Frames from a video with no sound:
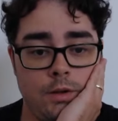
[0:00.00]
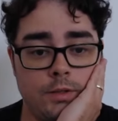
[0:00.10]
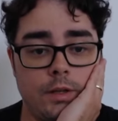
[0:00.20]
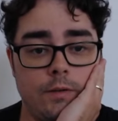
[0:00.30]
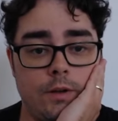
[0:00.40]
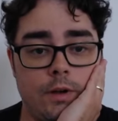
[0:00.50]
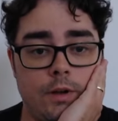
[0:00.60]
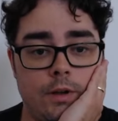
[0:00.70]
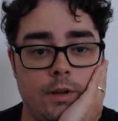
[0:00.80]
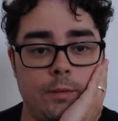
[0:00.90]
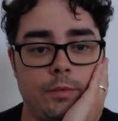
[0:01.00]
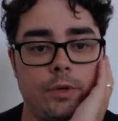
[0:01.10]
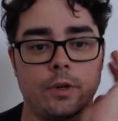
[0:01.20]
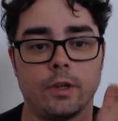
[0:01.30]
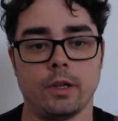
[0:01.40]
Instead of on
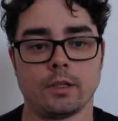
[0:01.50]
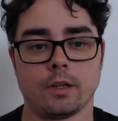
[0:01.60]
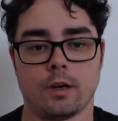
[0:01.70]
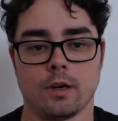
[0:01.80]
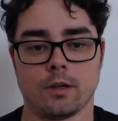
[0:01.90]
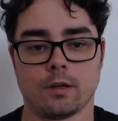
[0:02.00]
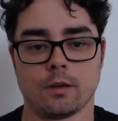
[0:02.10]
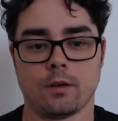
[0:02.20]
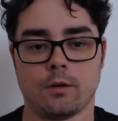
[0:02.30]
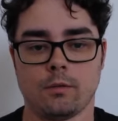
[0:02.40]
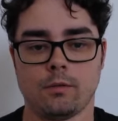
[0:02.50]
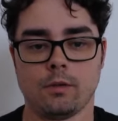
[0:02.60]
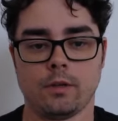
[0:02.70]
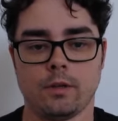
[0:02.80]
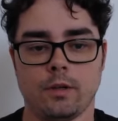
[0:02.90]
input, it's on
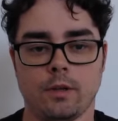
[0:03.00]
colon